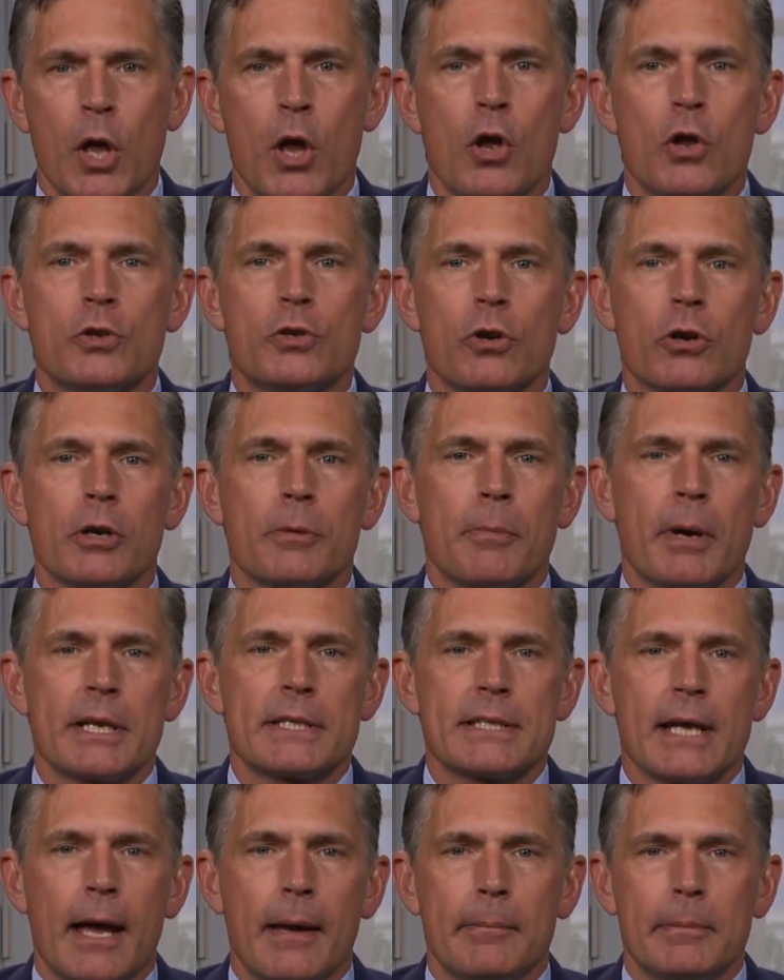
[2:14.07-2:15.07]
During my
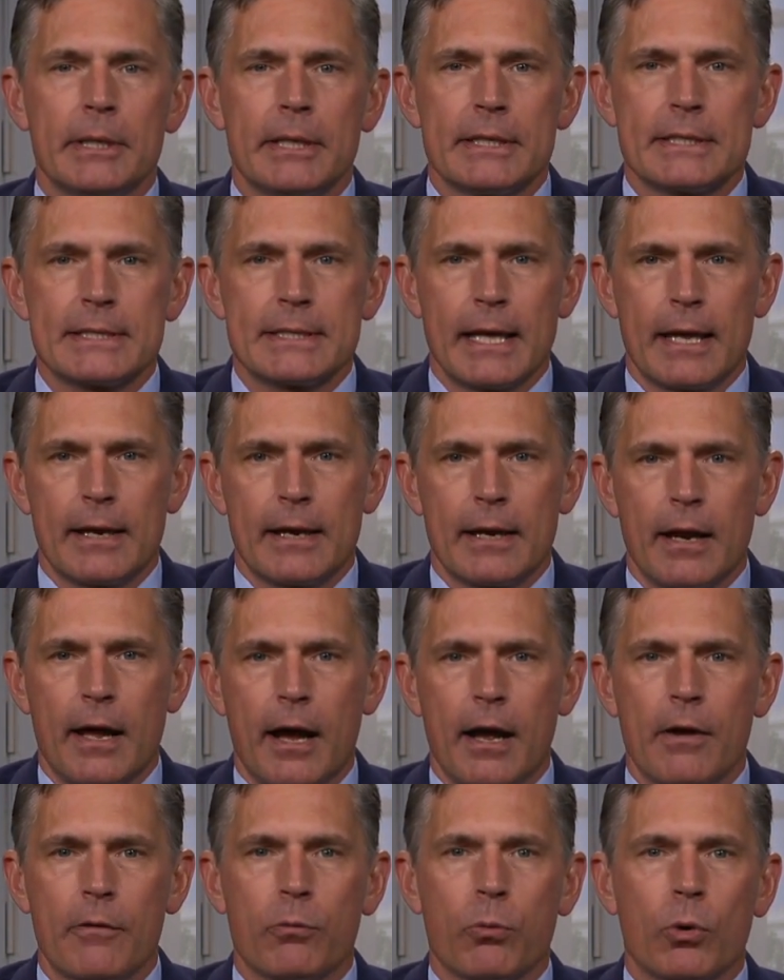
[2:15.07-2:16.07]
time in the Senate, I
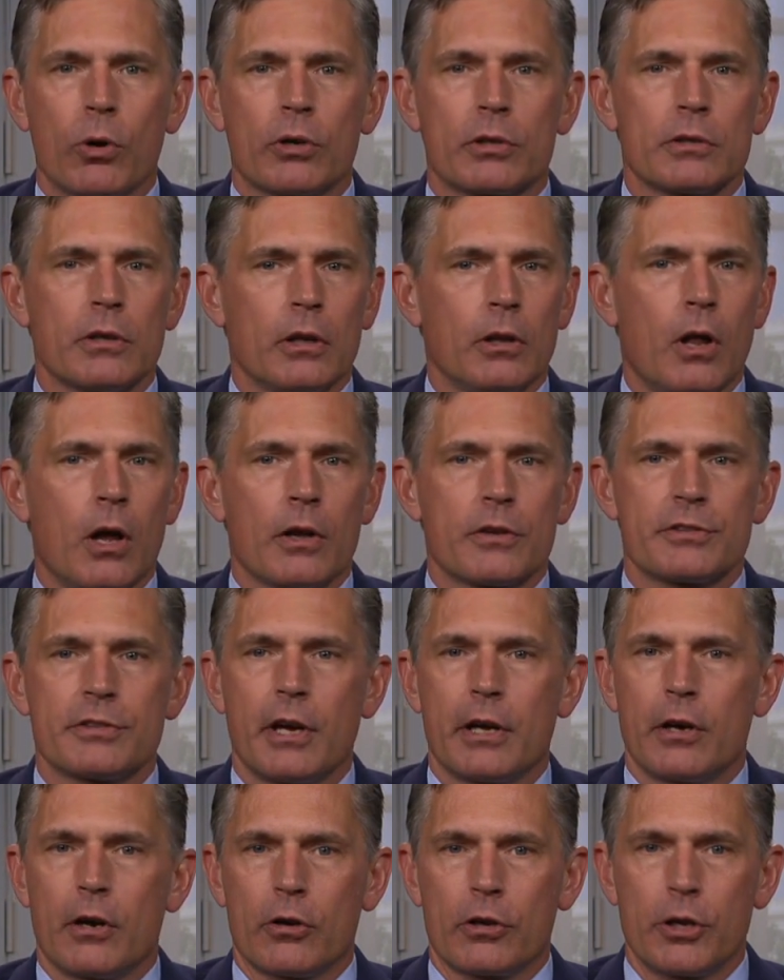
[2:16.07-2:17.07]
have worked
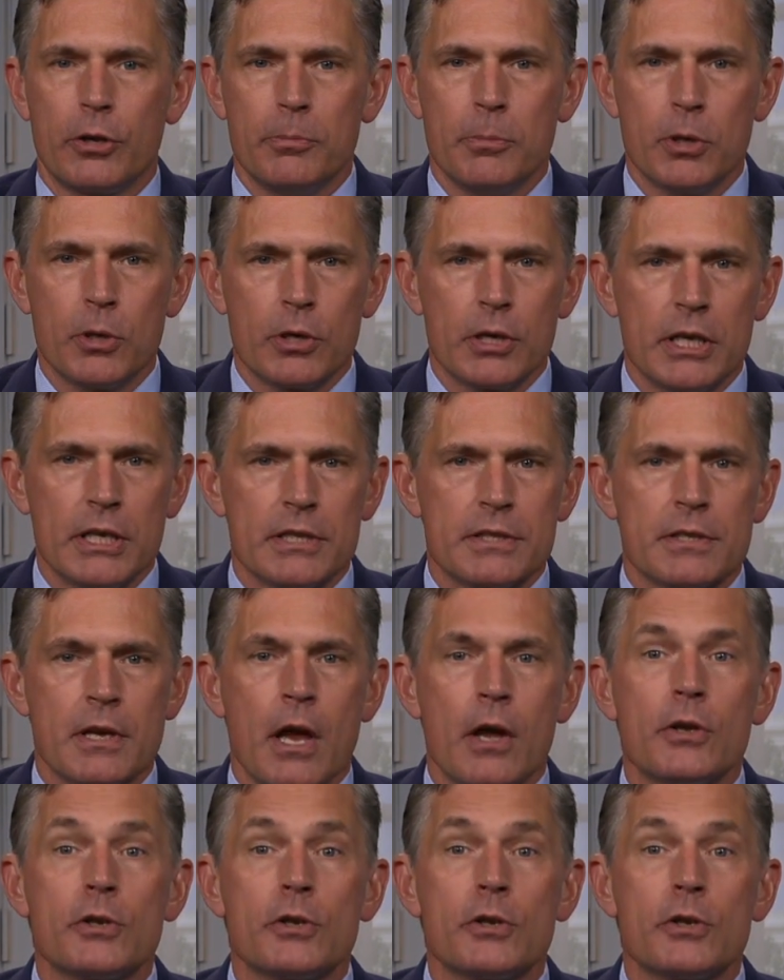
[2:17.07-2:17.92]
alongside our communities